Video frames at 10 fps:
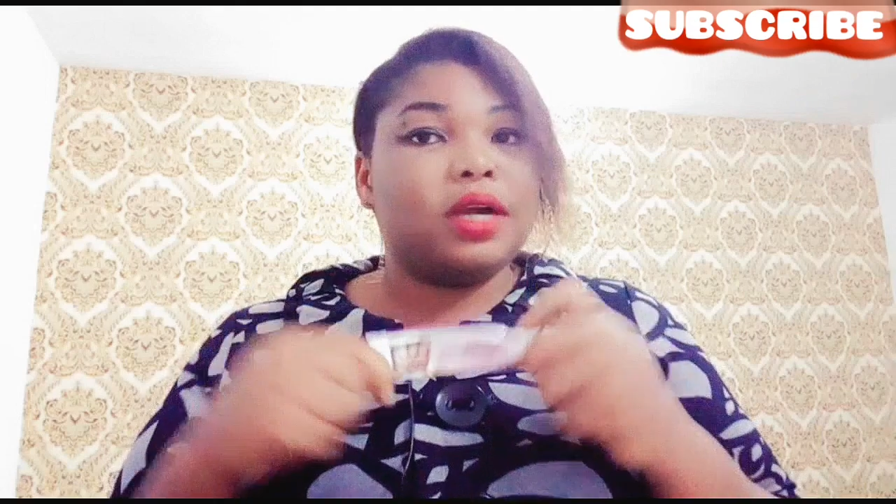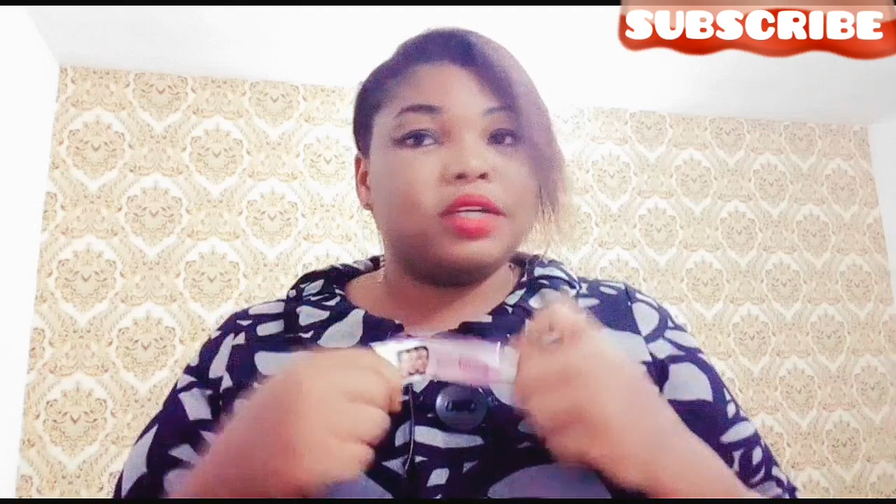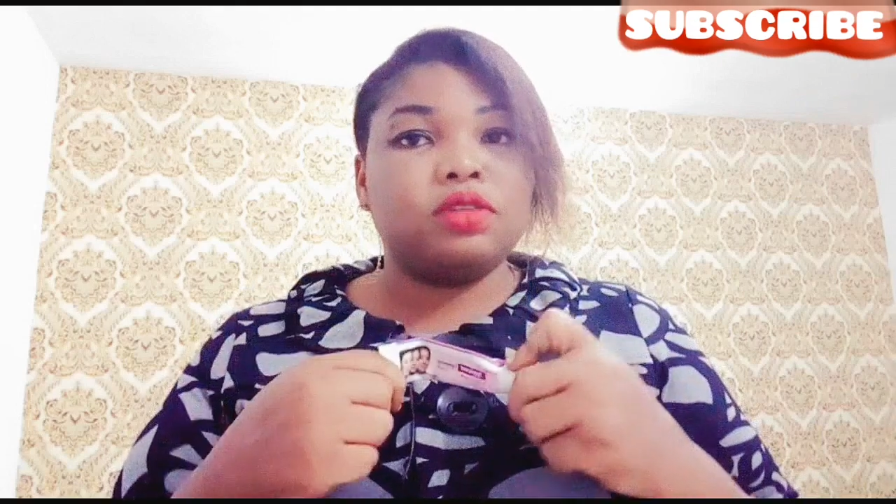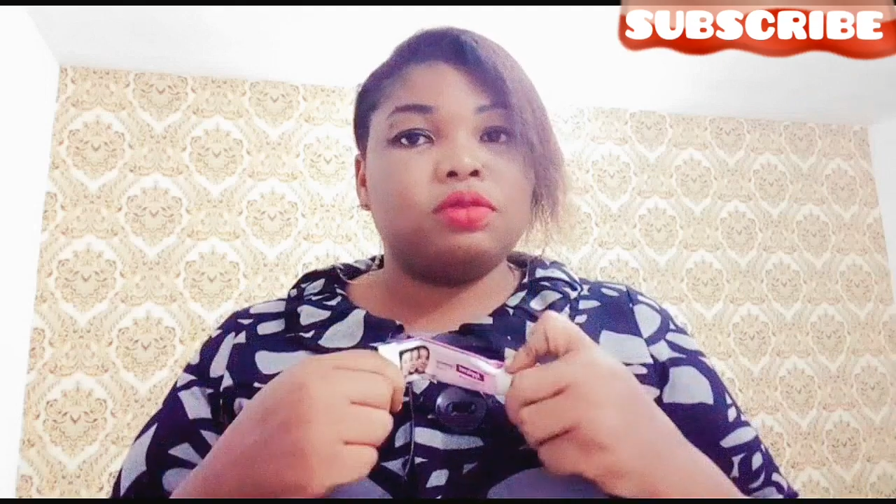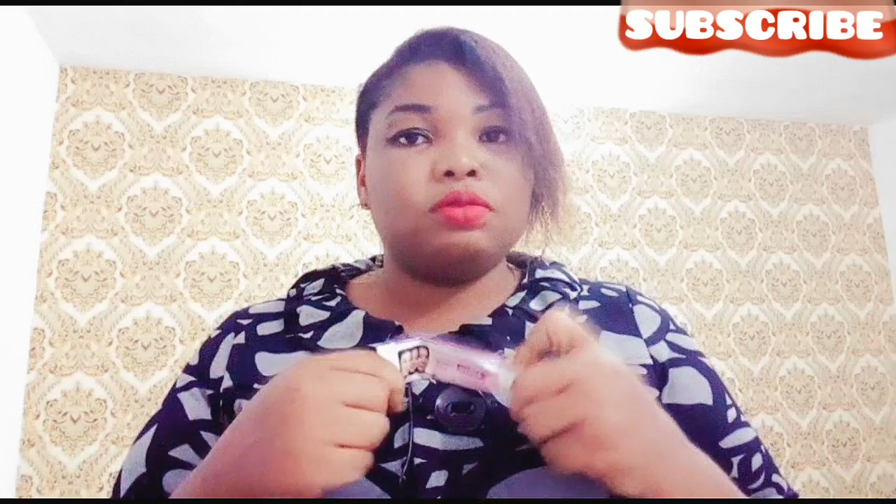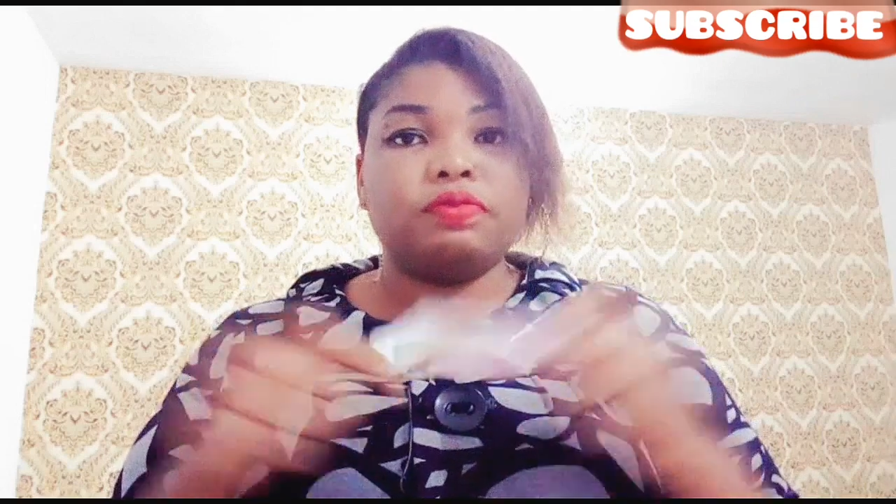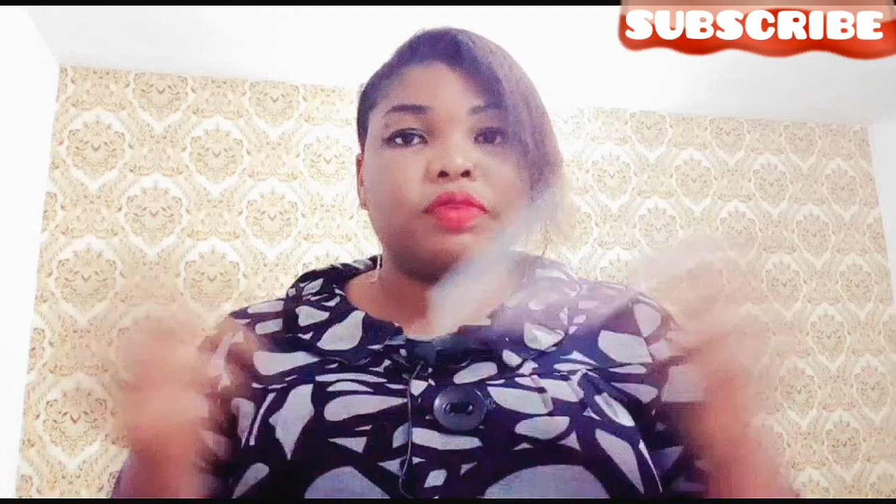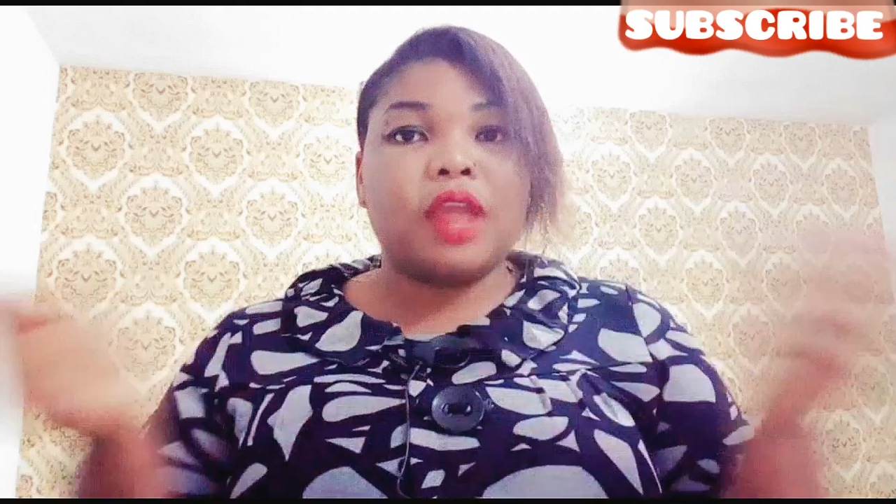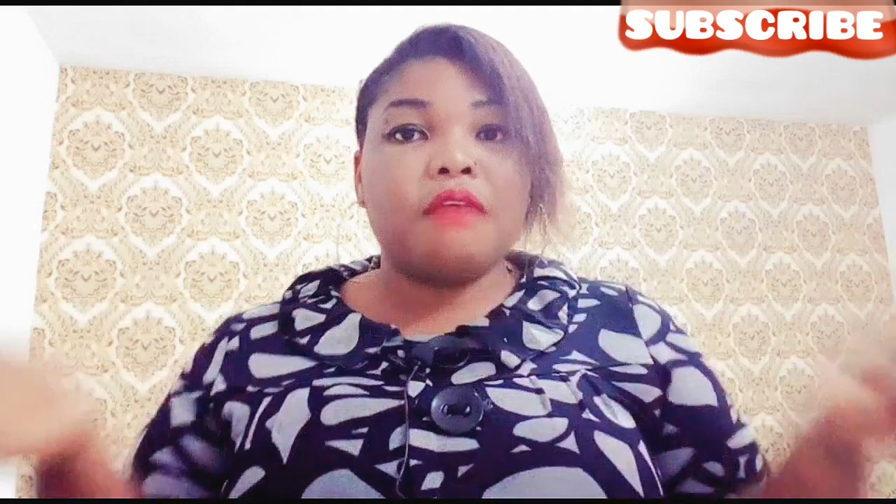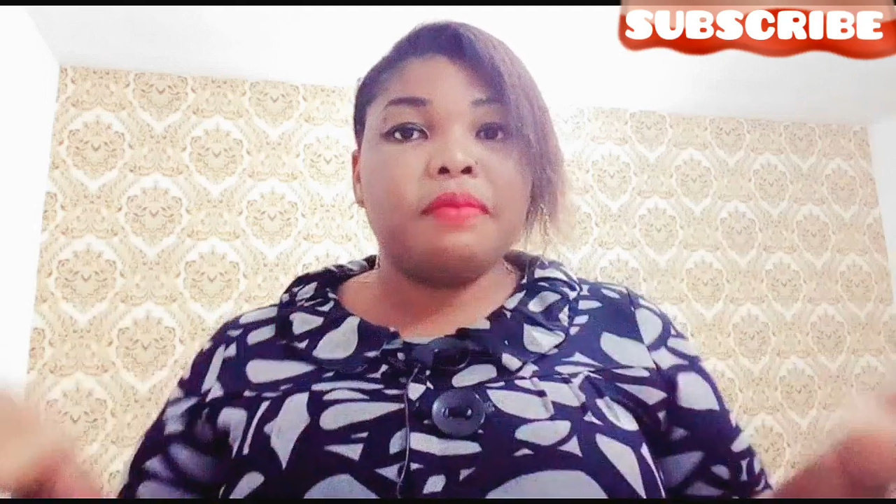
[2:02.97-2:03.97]
I don't know,
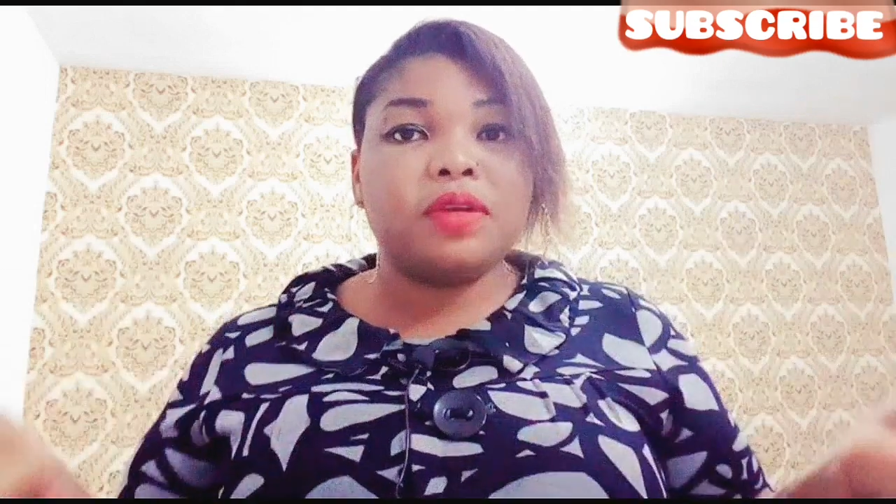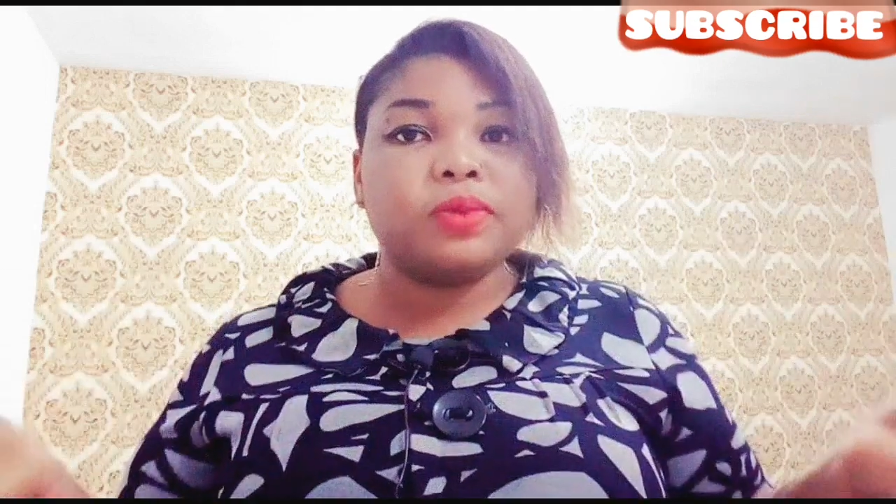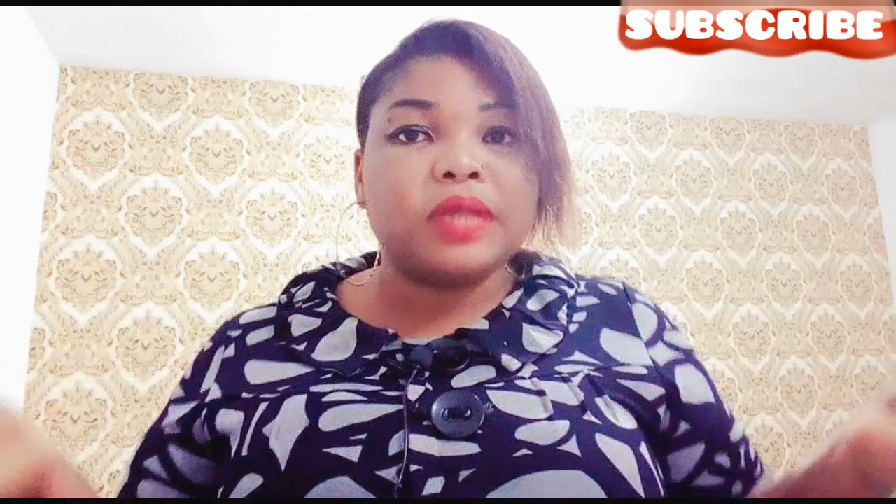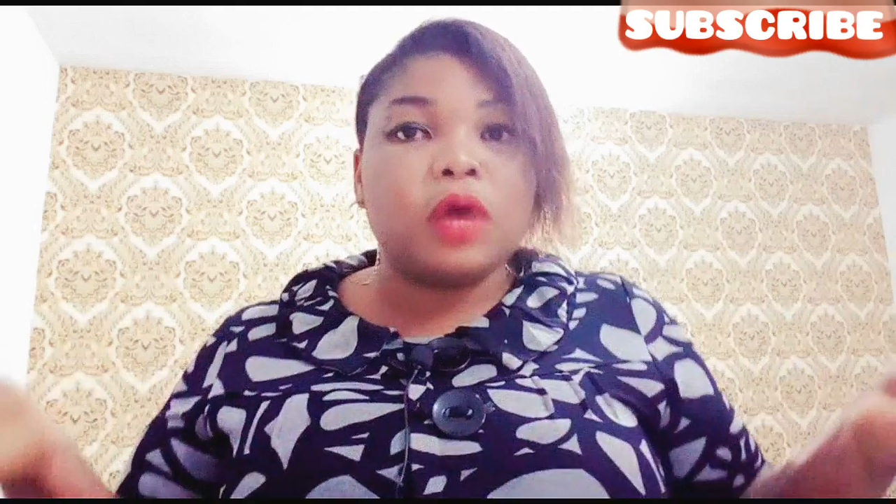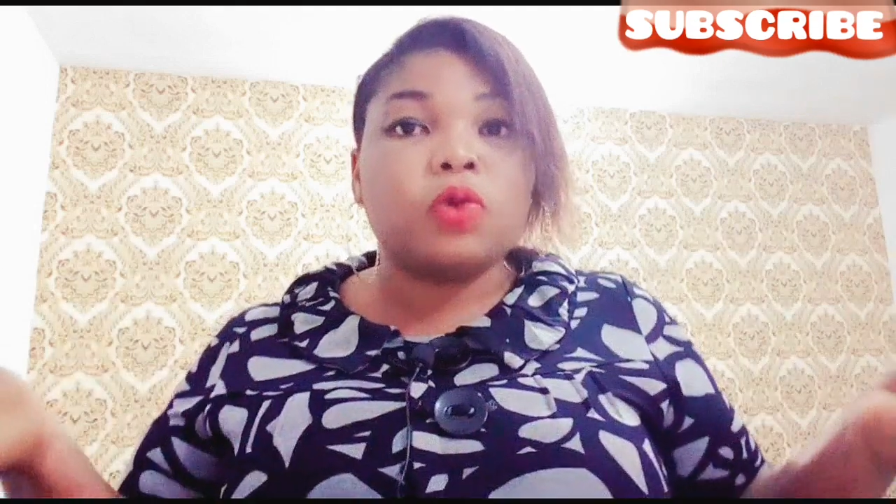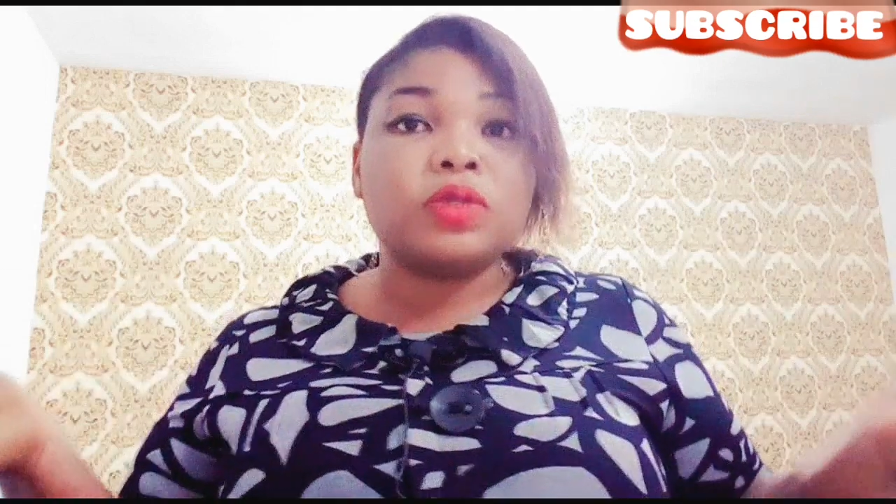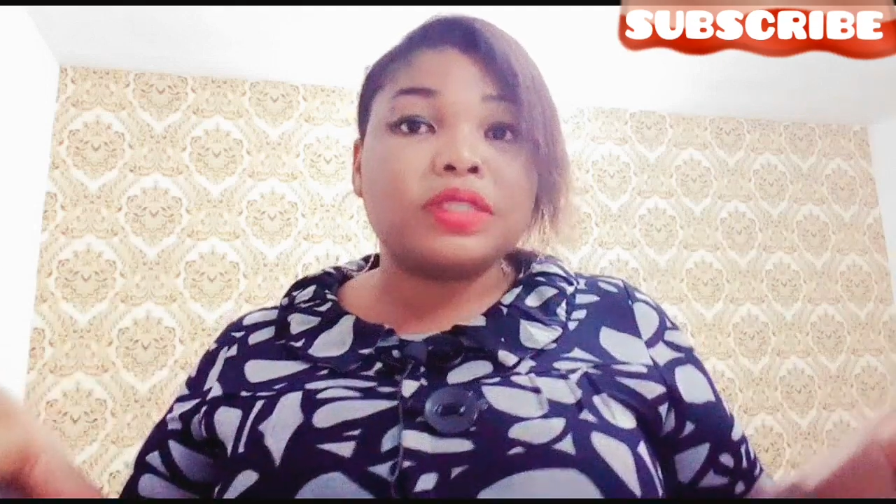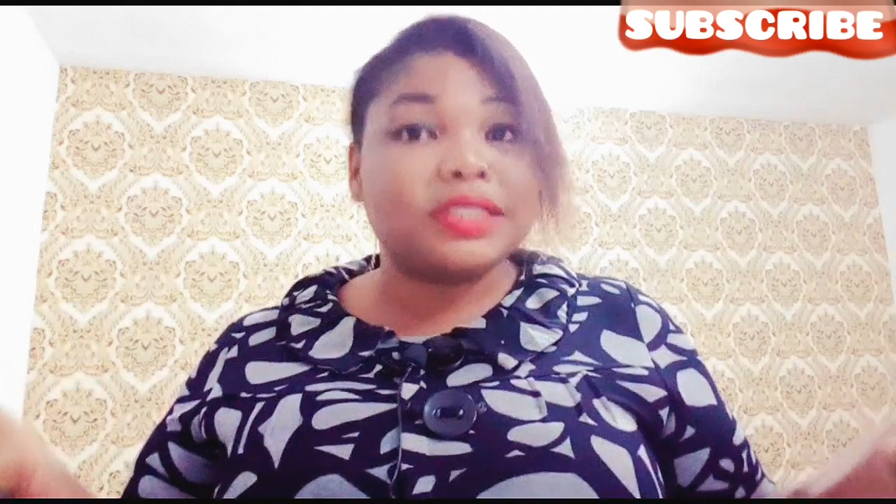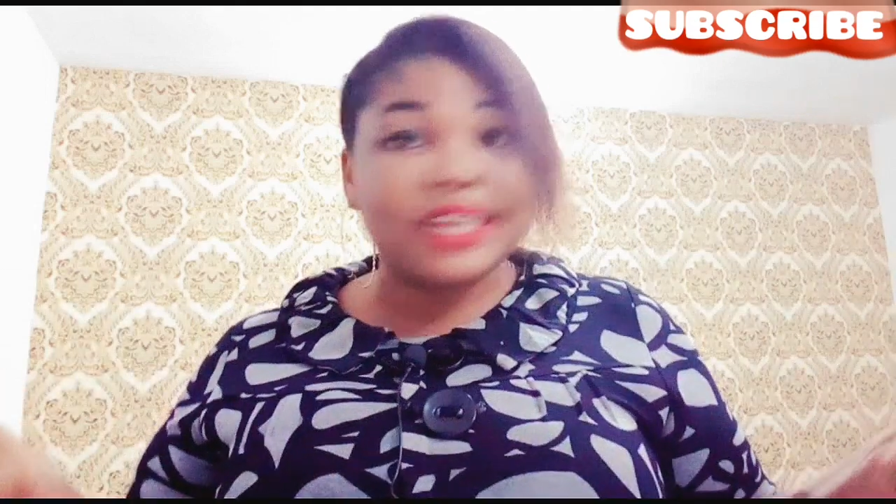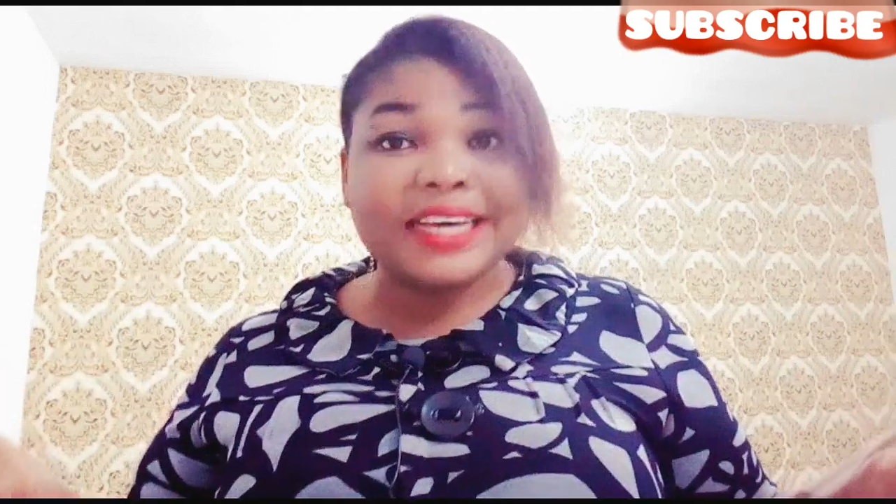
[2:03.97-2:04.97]
everybody with their own
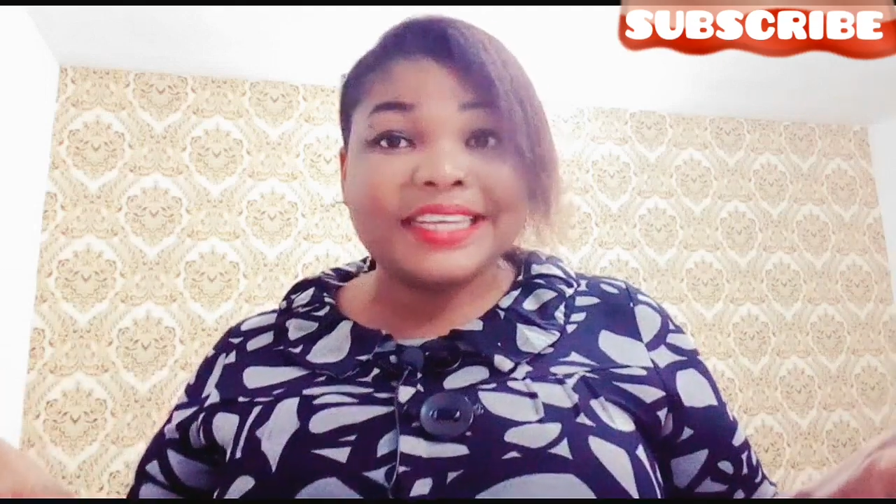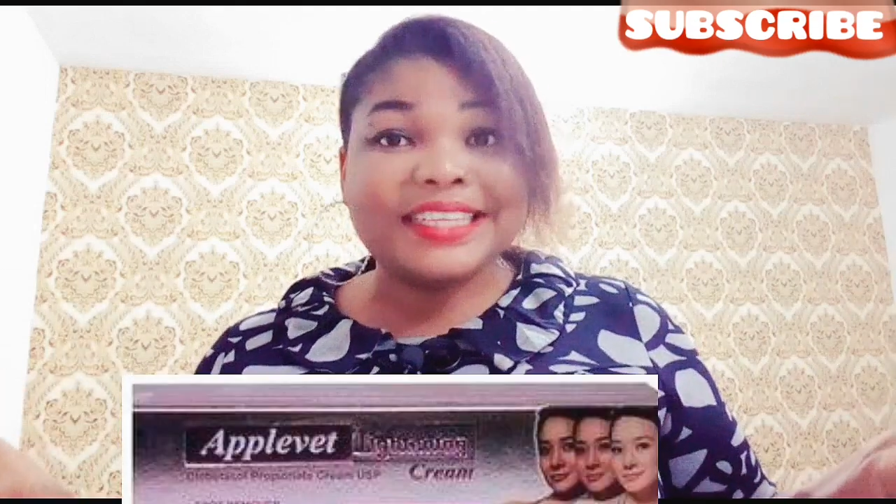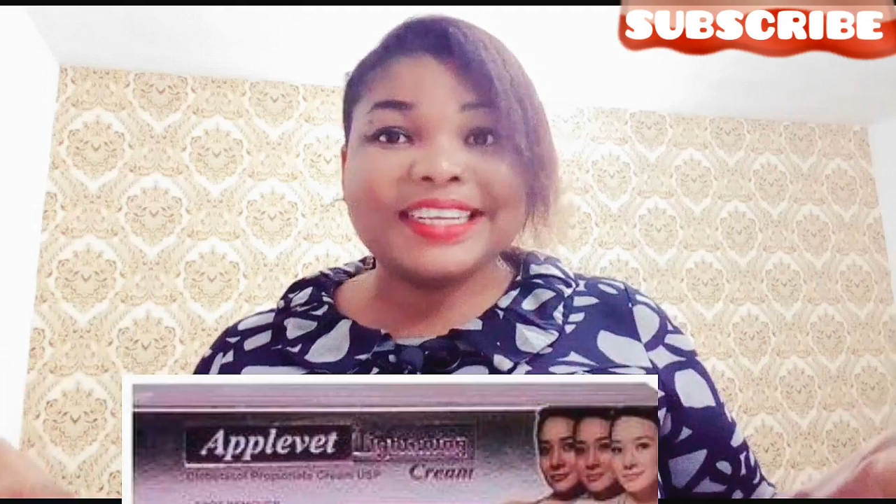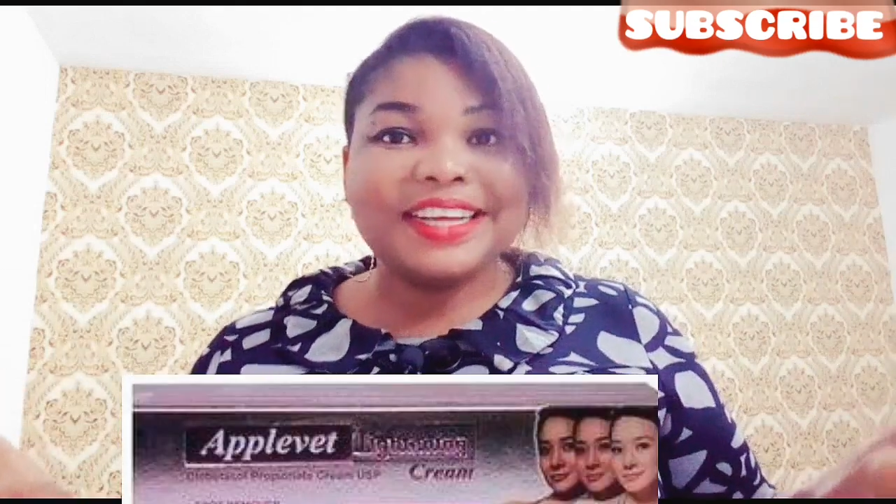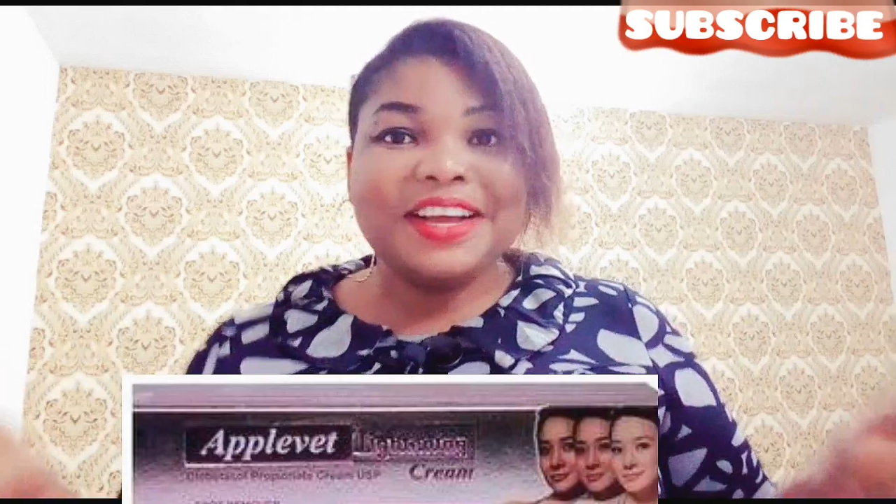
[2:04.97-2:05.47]
skin,